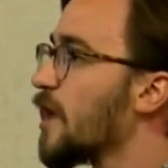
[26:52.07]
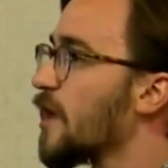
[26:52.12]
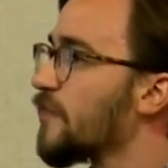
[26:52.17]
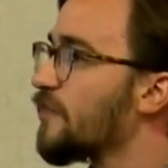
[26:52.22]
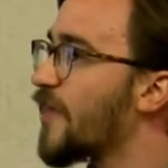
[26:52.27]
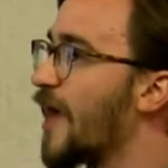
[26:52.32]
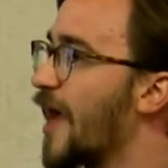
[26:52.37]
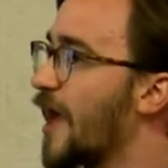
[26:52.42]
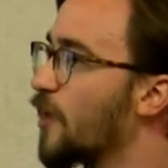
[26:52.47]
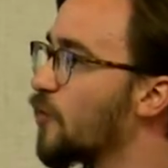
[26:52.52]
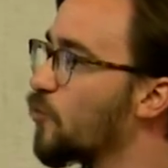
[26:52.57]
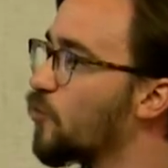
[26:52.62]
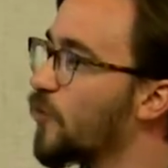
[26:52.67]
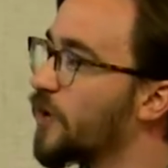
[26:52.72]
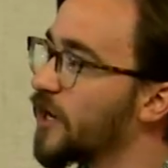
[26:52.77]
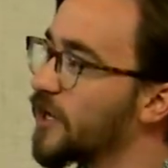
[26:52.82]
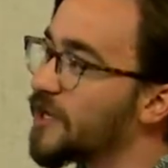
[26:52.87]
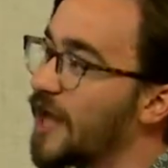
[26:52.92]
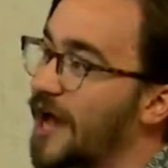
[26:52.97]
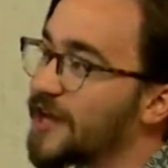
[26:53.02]
that when
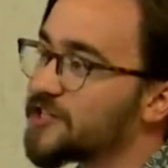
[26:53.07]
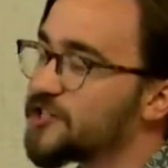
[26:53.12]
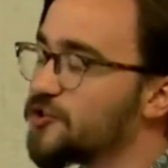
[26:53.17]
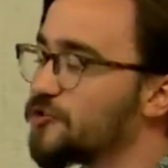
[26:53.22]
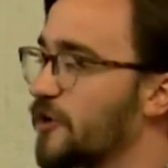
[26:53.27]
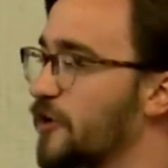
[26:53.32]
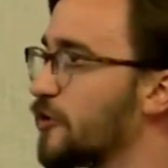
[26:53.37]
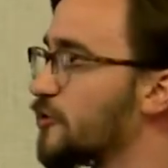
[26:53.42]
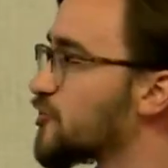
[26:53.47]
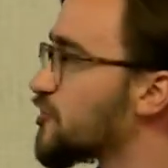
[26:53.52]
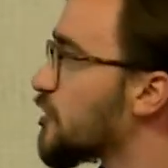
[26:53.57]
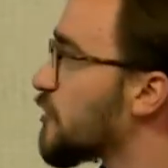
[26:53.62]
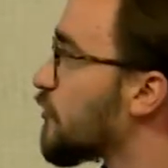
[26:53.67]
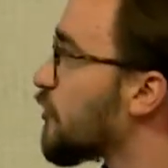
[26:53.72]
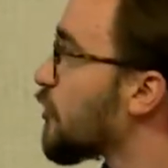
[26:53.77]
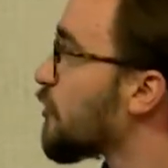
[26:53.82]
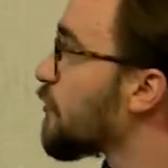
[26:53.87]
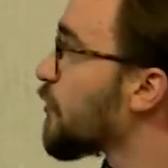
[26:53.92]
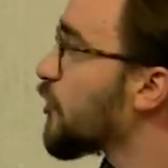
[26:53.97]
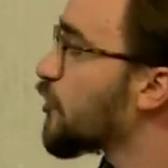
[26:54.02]
it got to the render
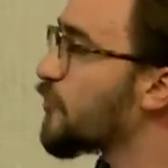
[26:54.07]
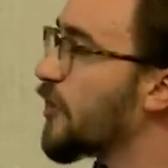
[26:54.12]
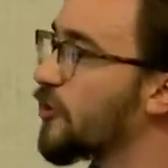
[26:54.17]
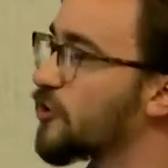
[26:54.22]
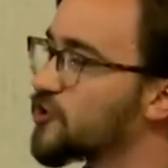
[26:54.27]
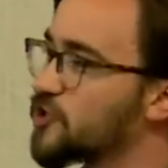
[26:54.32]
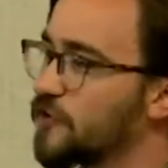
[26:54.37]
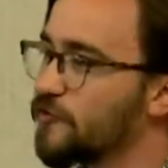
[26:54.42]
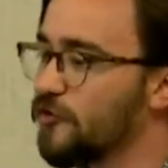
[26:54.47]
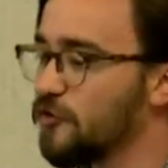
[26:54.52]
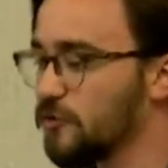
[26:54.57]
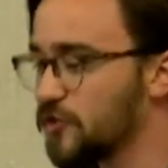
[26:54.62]
server